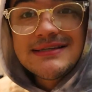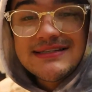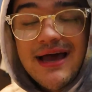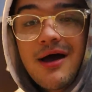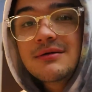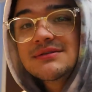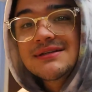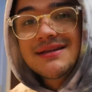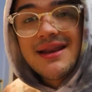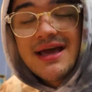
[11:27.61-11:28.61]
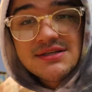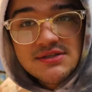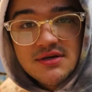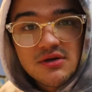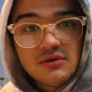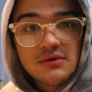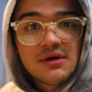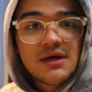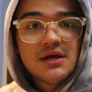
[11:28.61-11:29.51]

sound next to you.